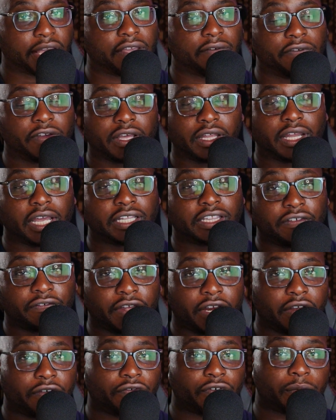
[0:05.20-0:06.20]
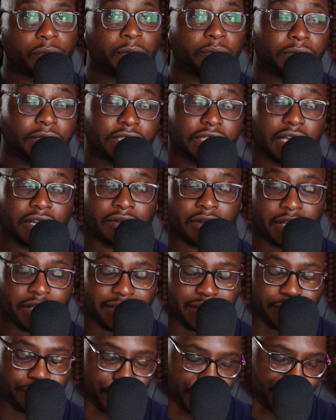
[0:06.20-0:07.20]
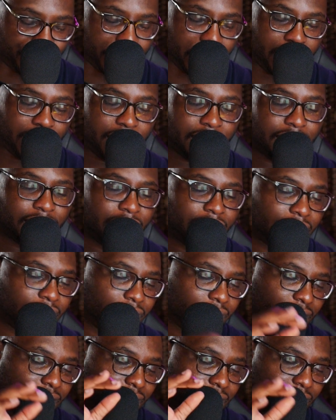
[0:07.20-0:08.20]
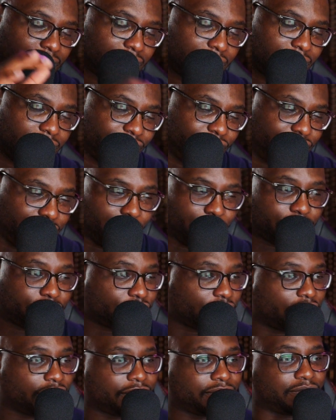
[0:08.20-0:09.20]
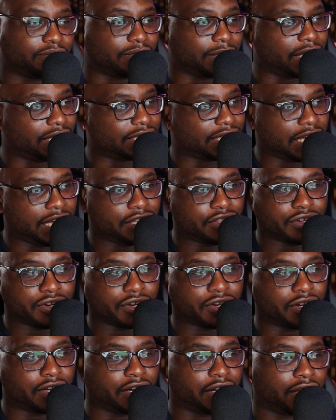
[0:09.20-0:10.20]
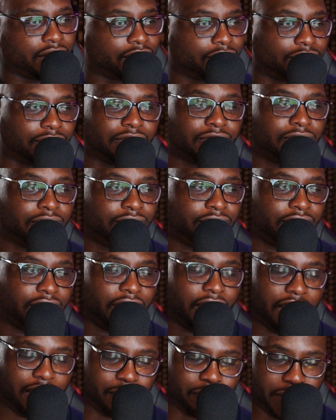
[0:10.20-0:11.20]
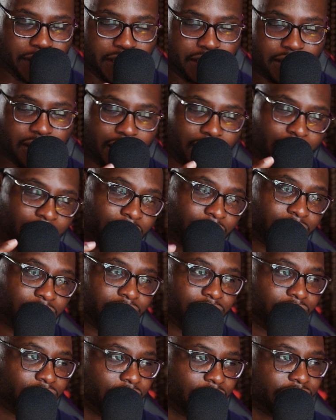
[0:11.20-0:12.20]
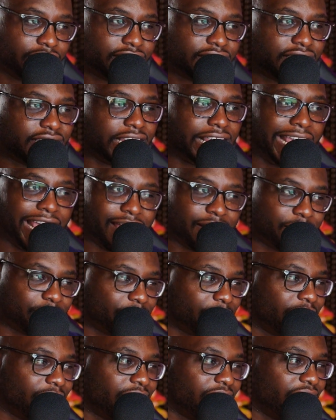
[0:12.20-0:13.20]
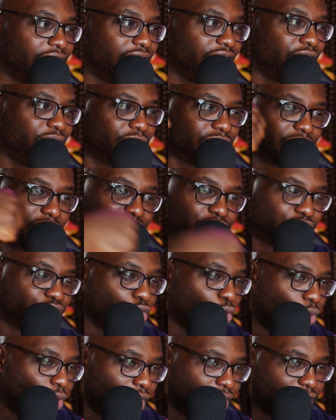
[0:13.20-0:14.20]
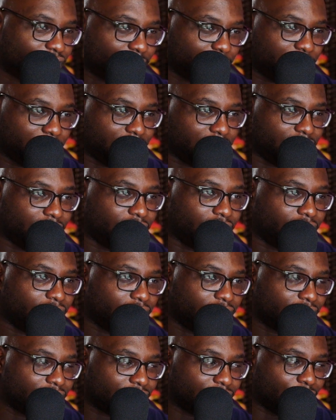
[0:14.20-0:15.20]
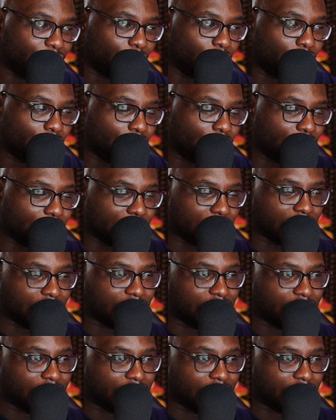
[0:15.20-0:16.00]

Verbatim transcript: if you could like the video for me, please, I greatly appreciate it. Dokja is either gonna delete Bihyung and slam Yusung's soul into Bihyung, or